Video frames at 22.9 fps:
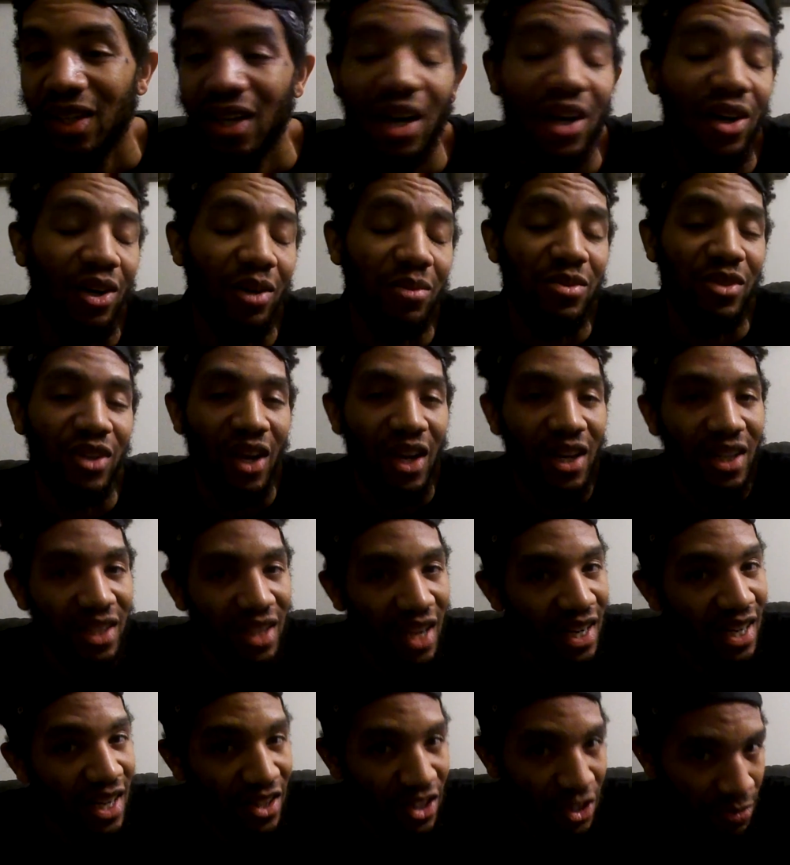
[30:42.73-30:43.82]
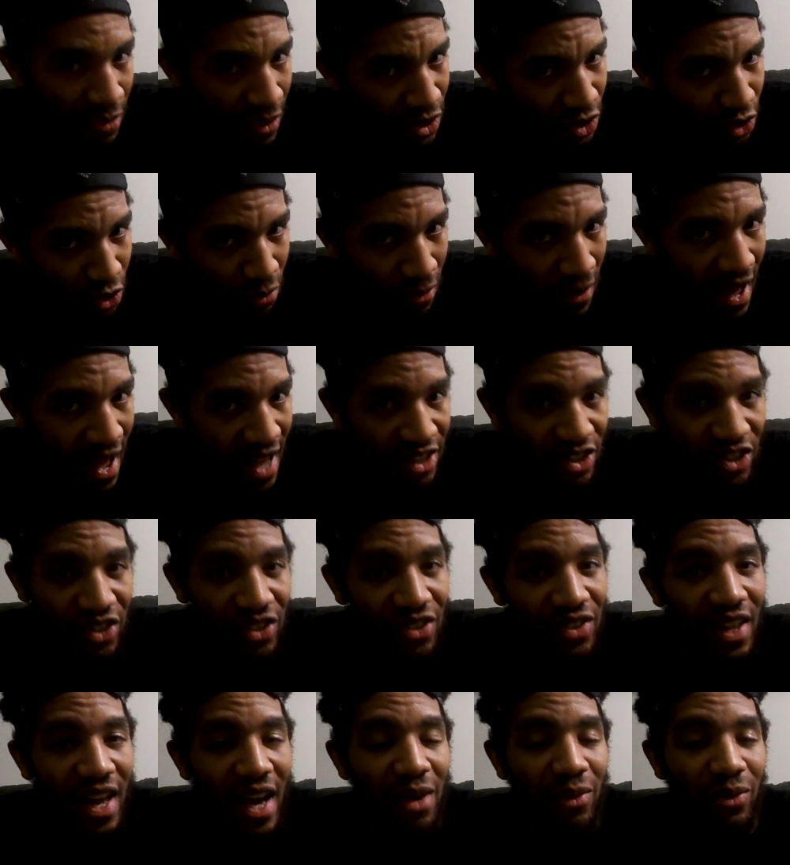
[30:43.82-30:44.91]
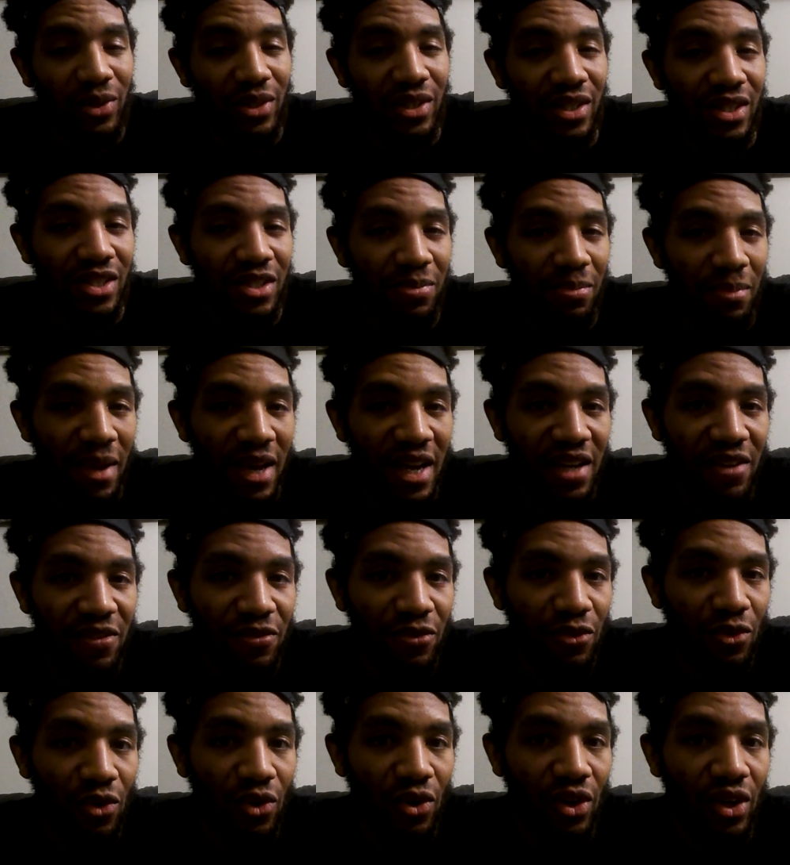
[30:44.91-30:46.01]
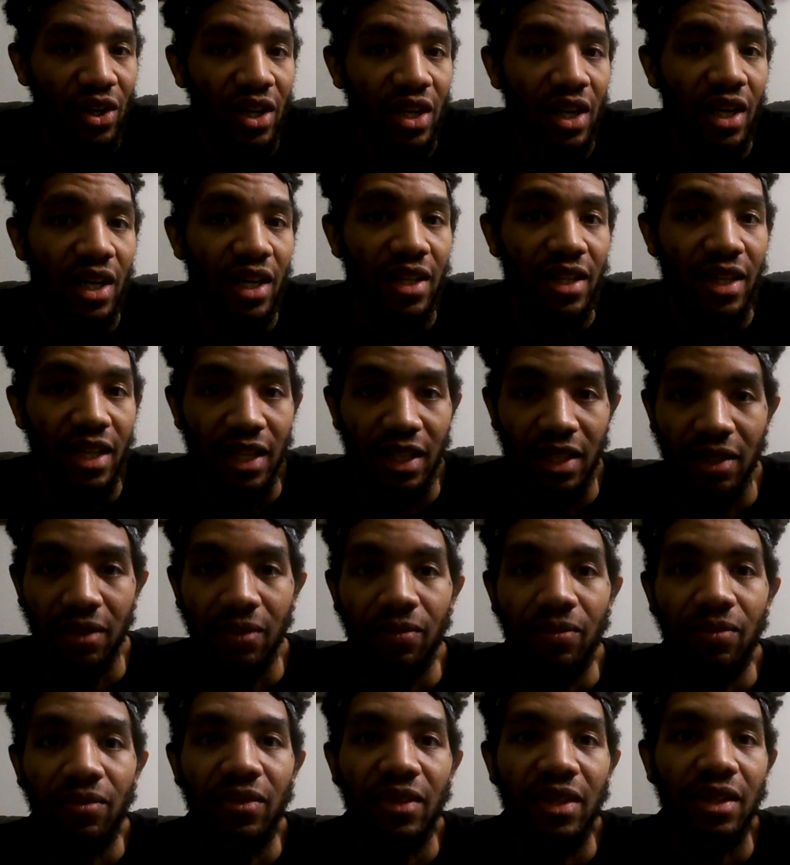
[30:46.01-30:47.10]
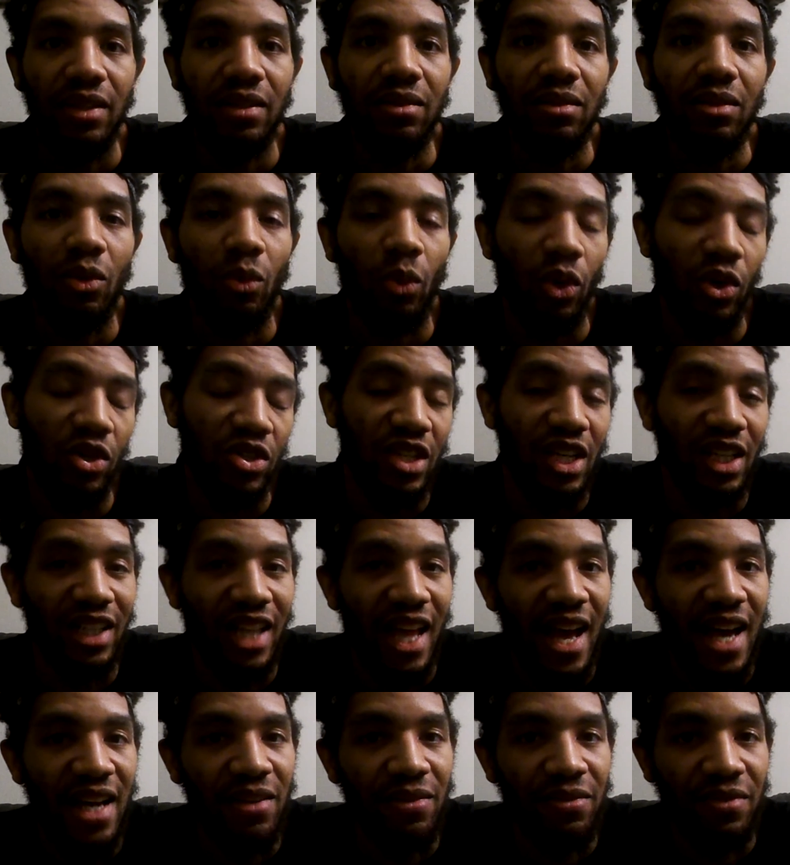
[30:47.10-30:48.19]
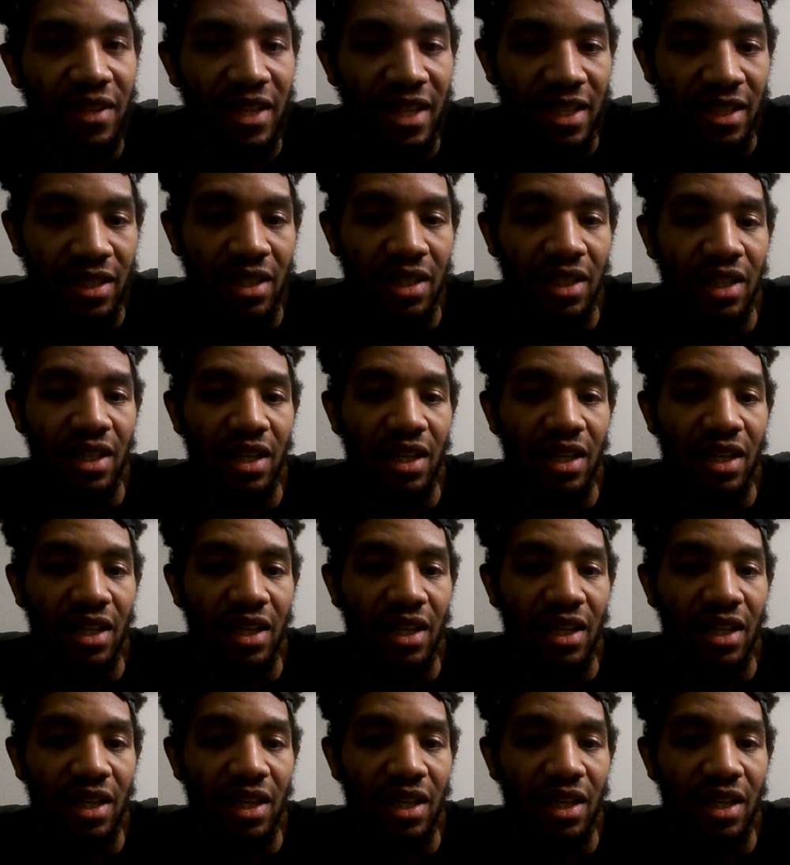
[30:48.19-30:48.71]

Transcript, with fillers: oh, I'm sorry. Another special match that was made for the Worlds Collide event.